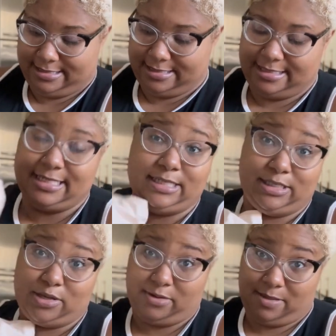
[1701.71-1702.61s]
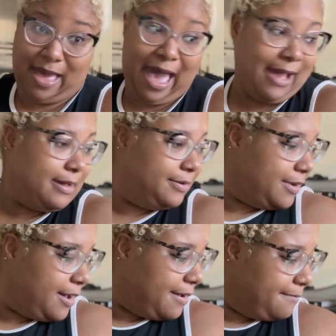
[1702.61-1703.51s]
sis is going back.
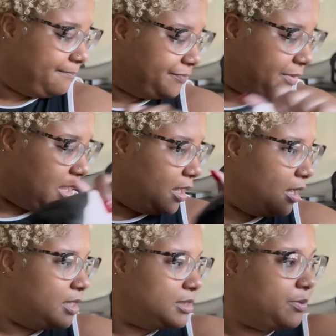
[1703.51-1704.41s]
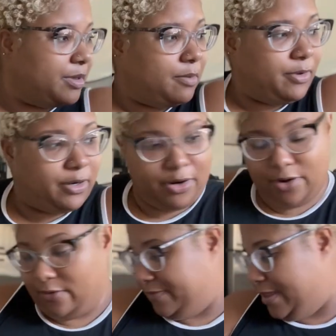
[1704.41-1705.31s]
Okay, so we're gonna put
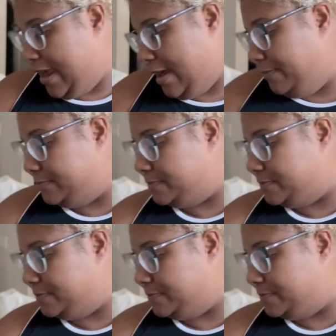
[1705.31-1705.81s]
her over there.